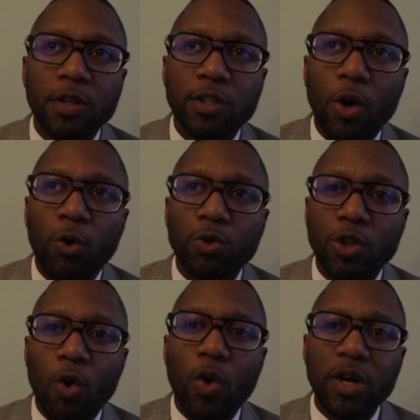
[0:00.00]
so,
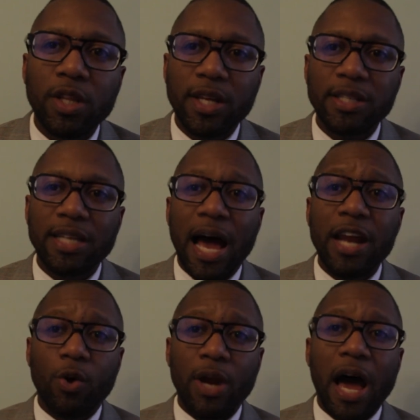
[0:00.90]
so one of the things that
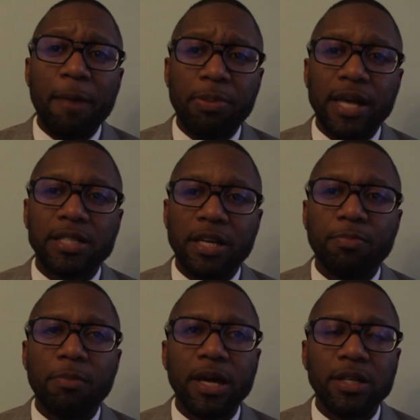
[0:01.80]
I know that I plan to
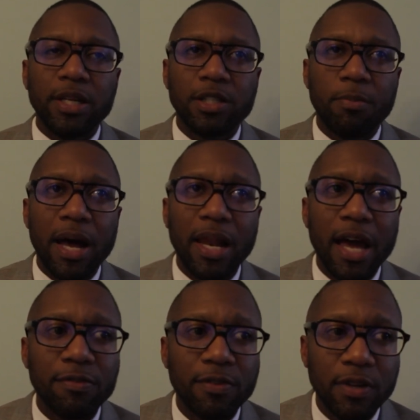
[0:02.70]
implement into my
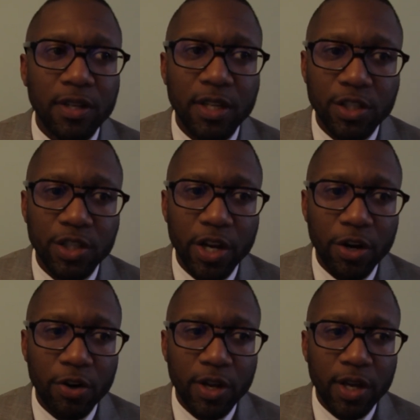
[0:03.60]
life this
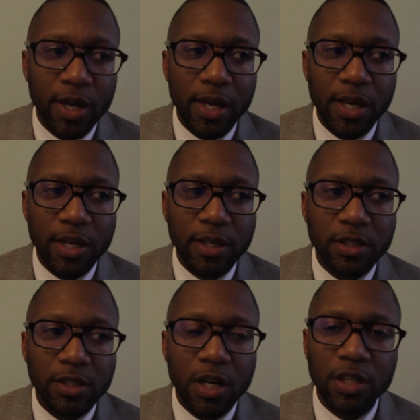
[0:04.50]
year
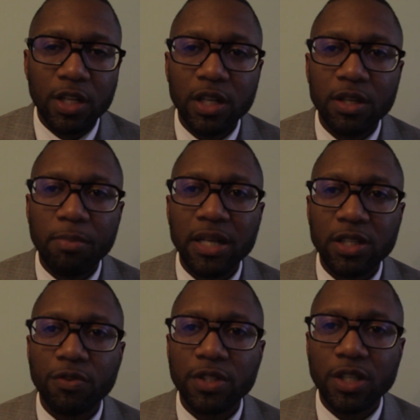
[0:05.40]
is conducting
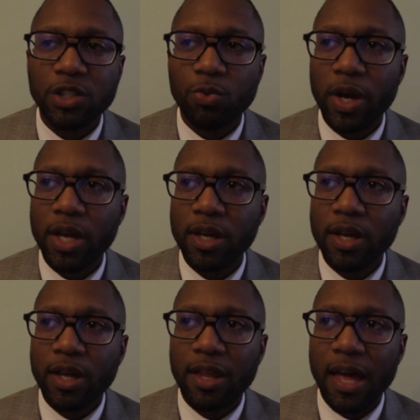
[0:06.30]
myself in such a way
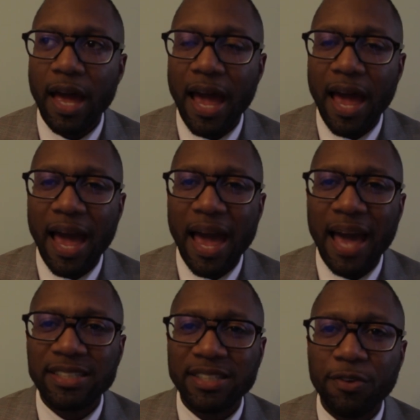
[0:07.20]
a-
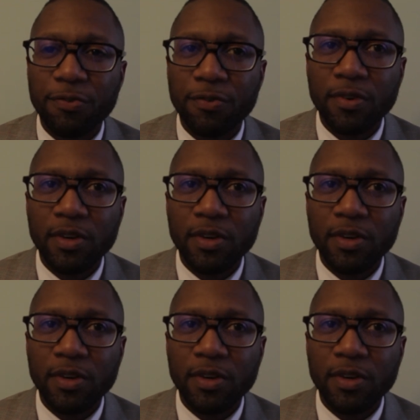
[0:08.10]
as if,